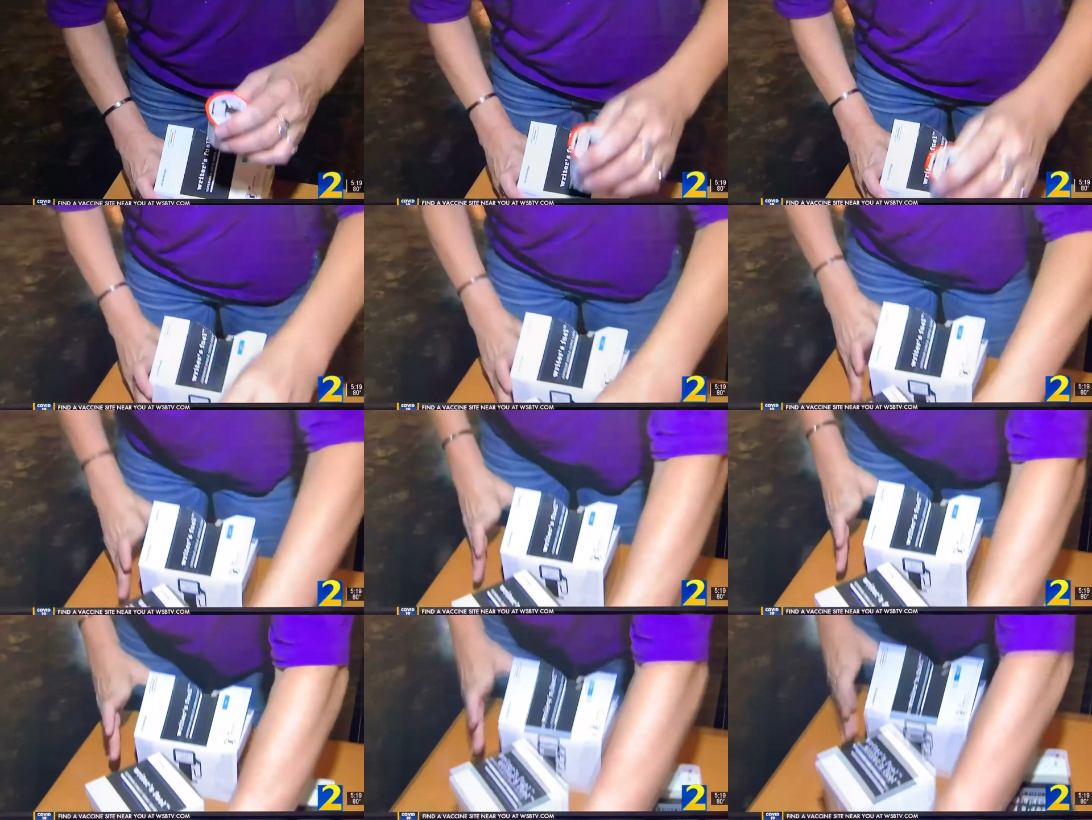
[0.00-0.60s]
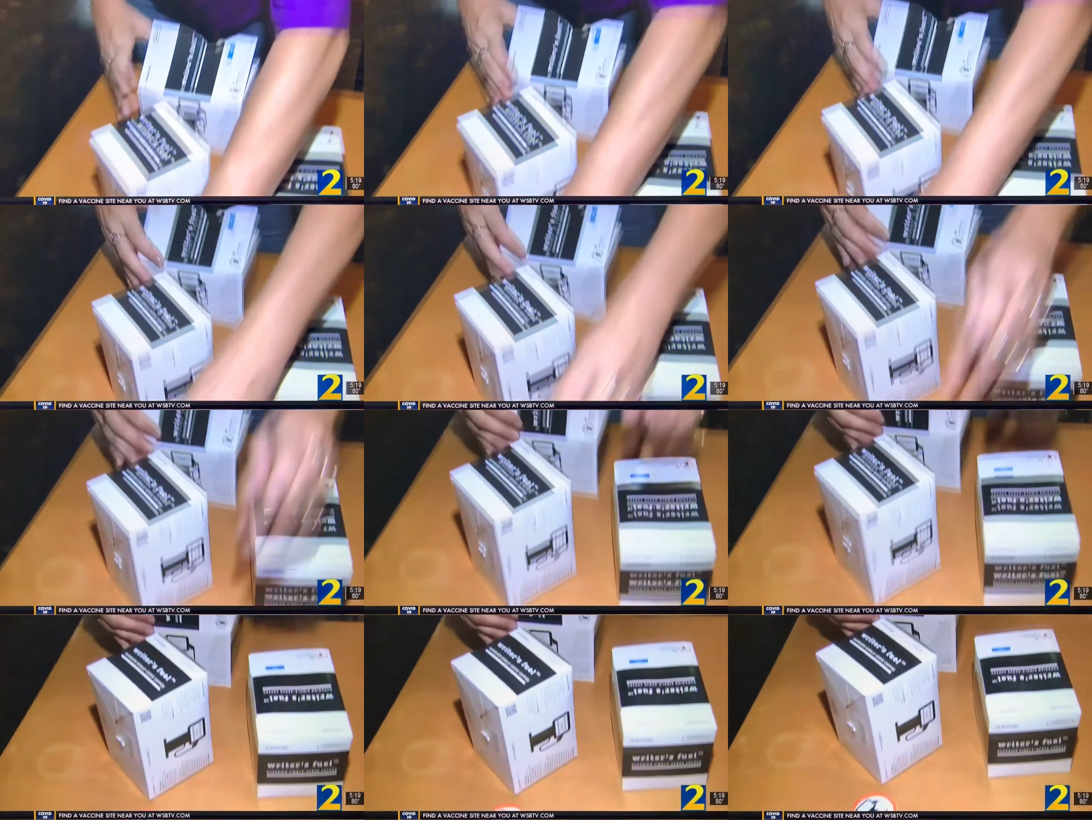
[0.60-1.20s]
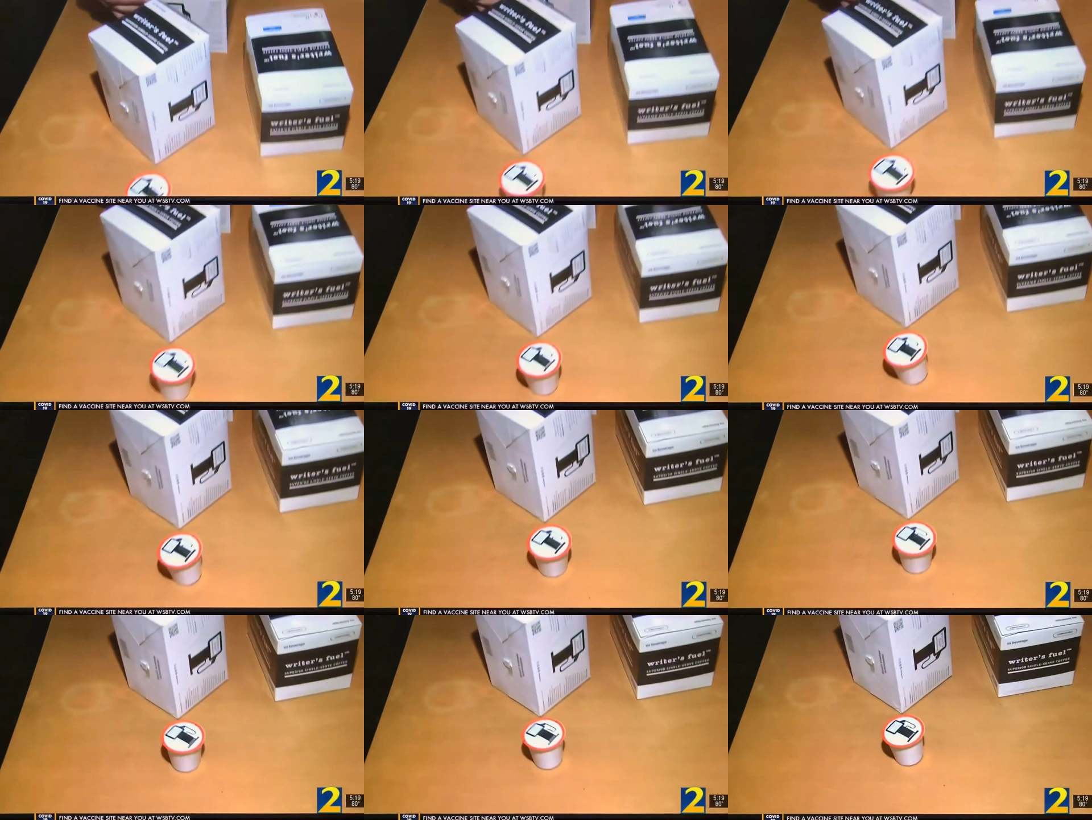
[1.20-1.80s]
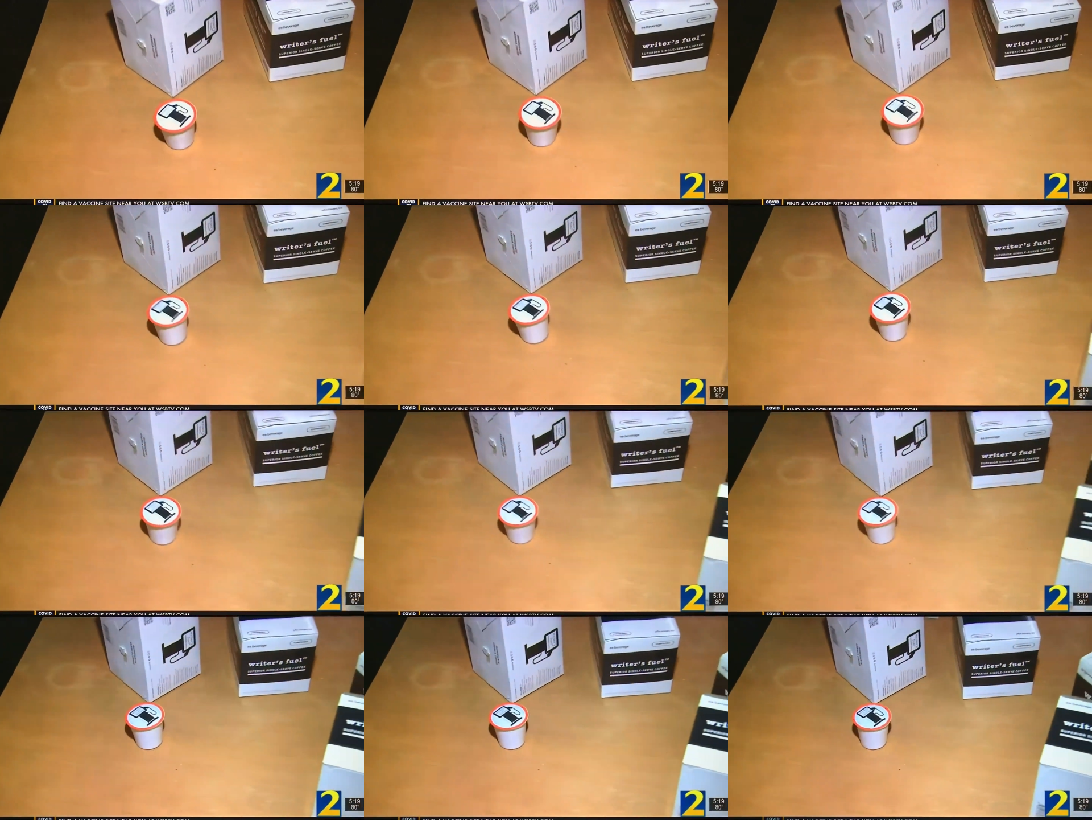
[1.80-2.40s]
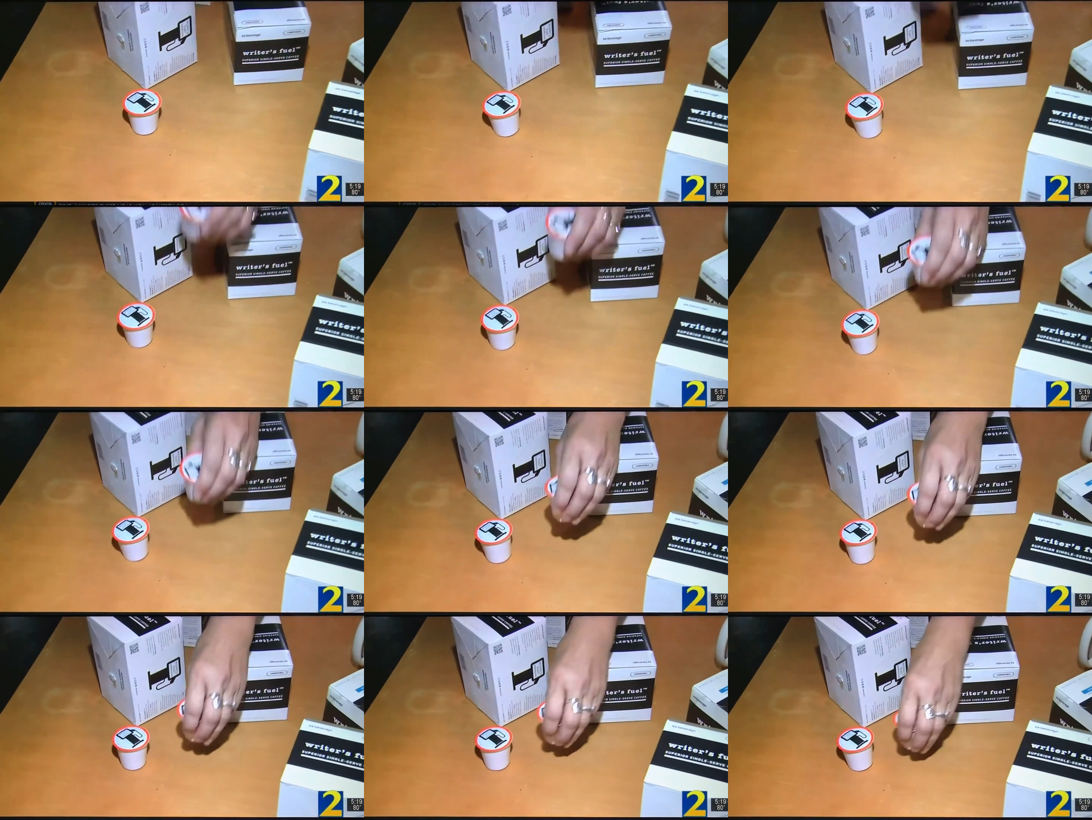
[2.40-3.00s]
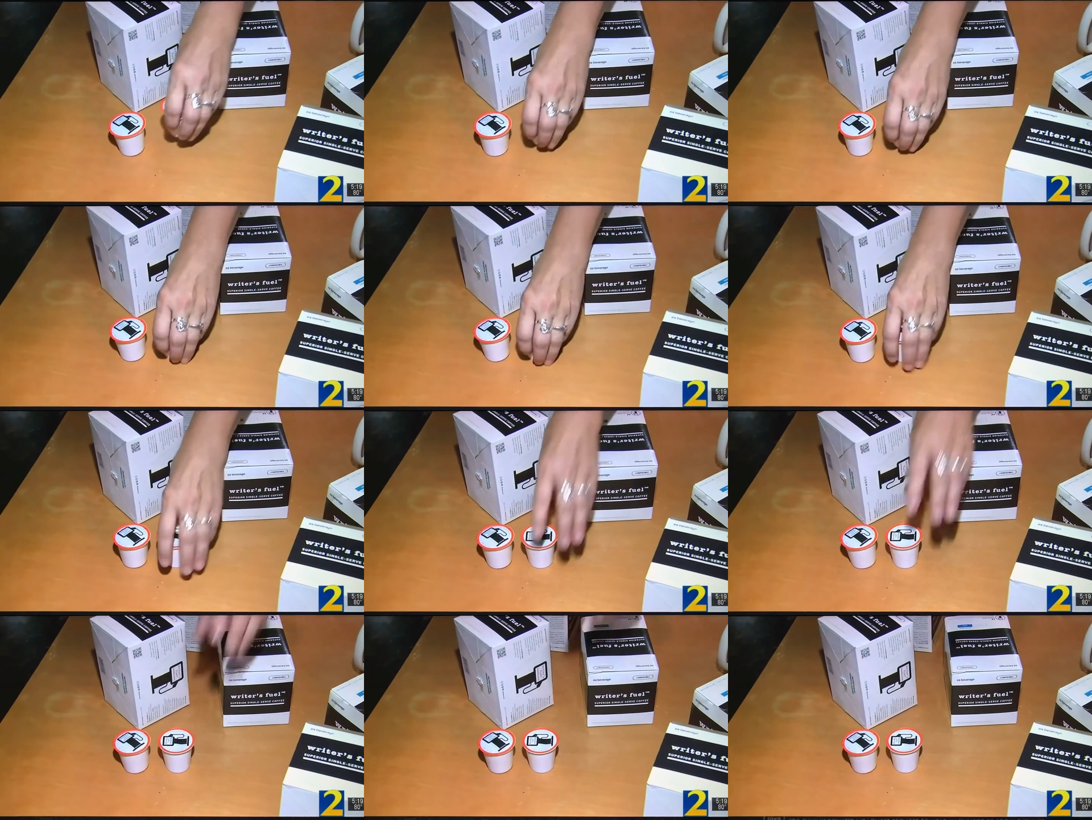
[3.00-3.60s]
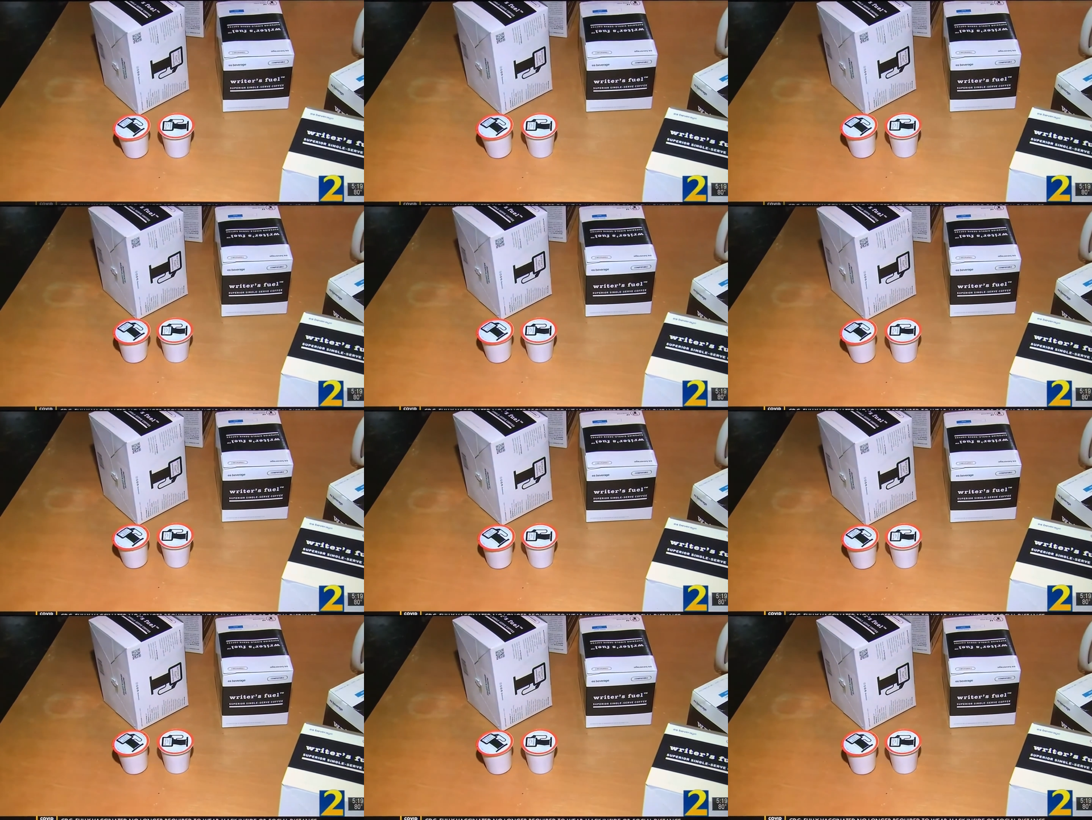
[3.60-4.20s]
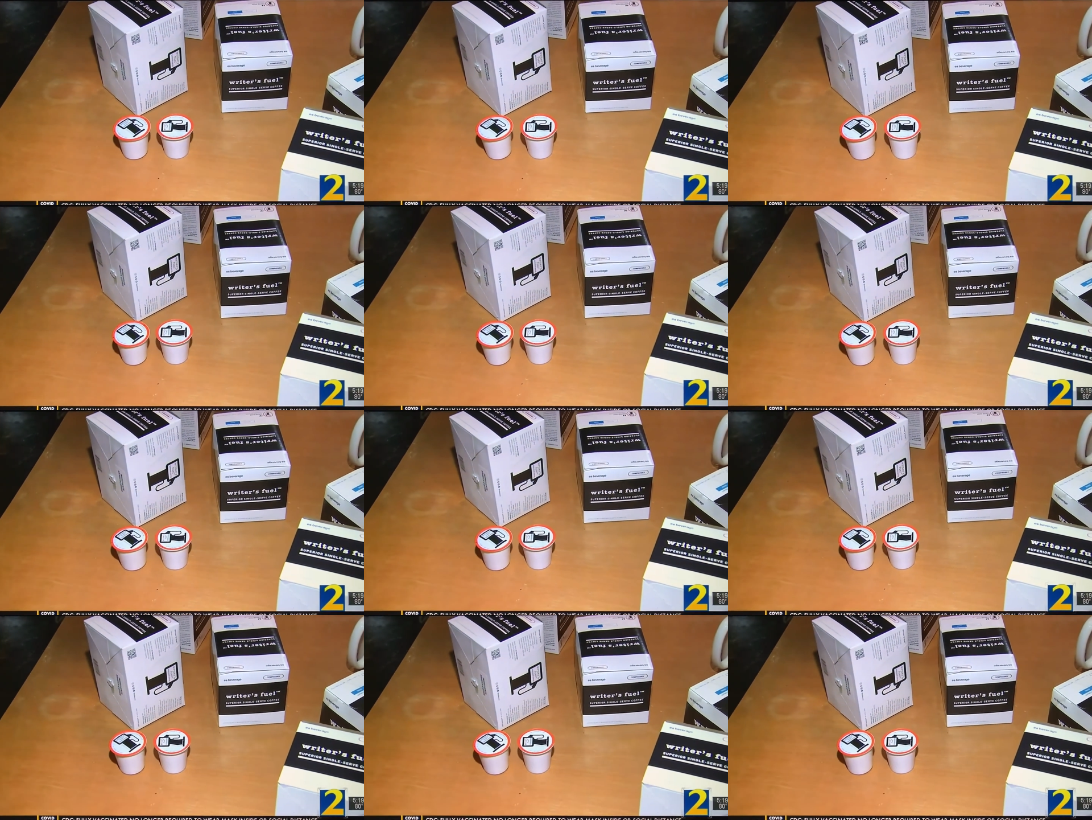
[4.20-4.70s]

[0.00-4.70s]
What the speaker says: No face is visible, so there are no lips to read.